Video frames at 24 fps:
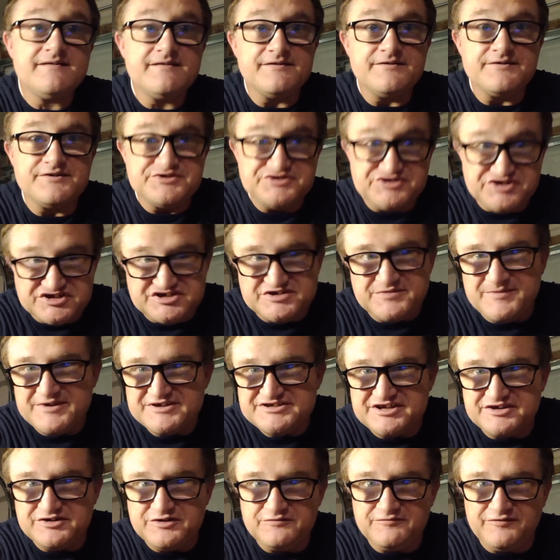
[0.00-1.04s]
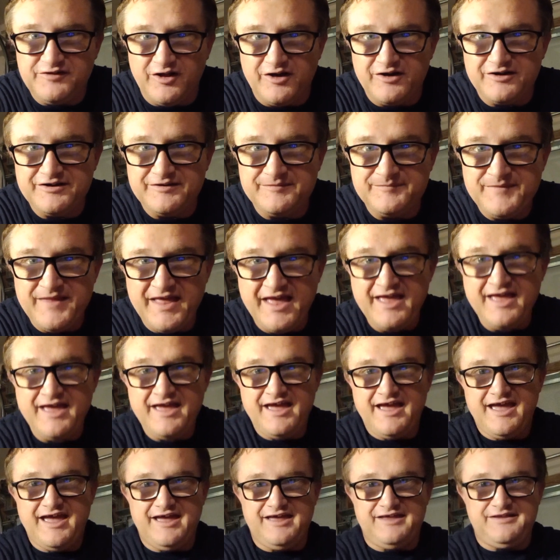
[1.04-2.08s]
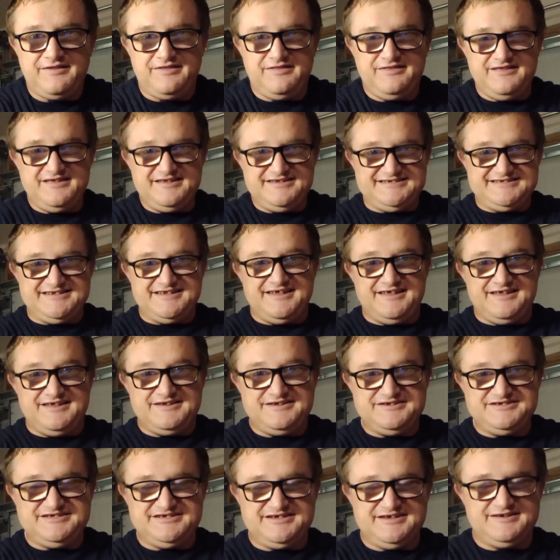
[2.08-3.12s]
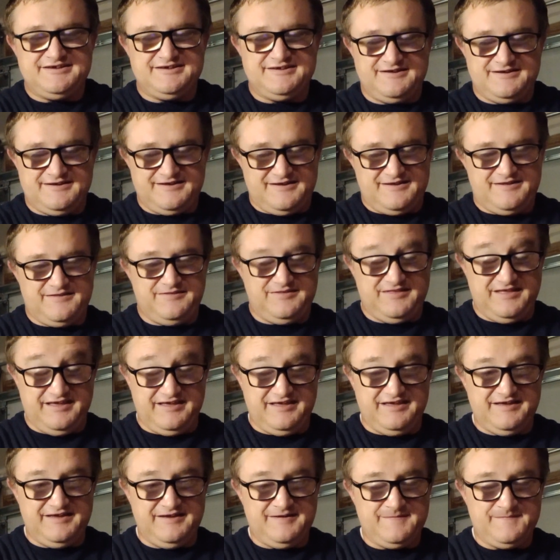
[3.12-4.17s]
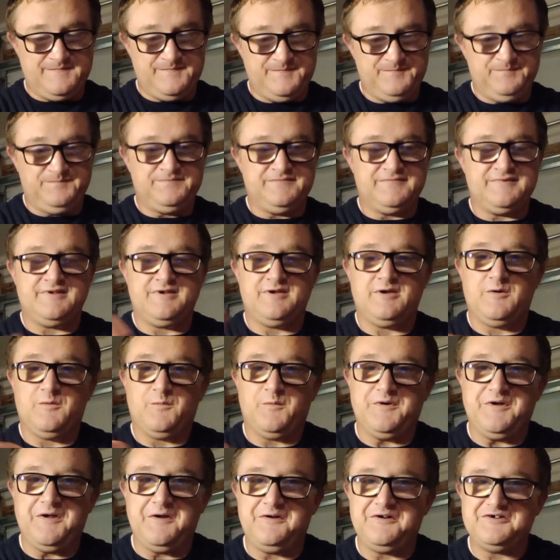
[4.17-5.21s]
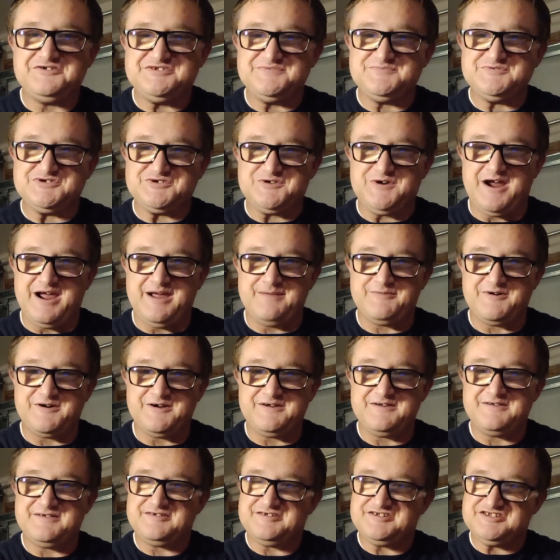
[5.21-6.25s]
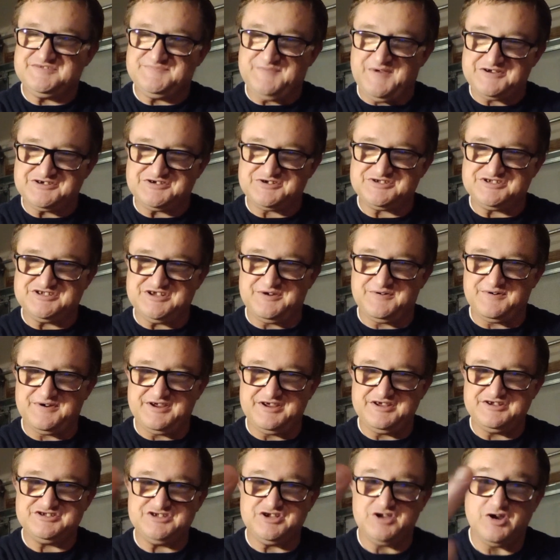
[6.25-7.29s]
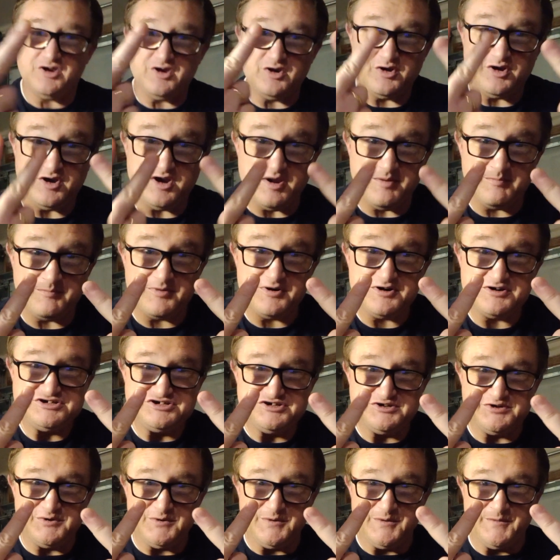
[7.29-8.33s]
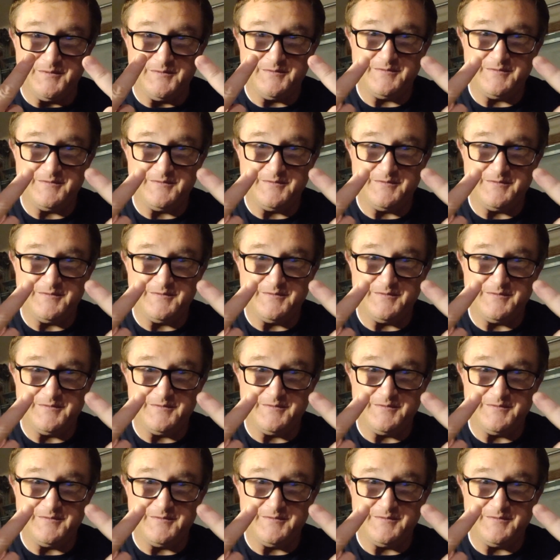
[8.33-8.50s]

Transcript: is just a basic dude vlog. And this is the 100 subscriber special series number 2.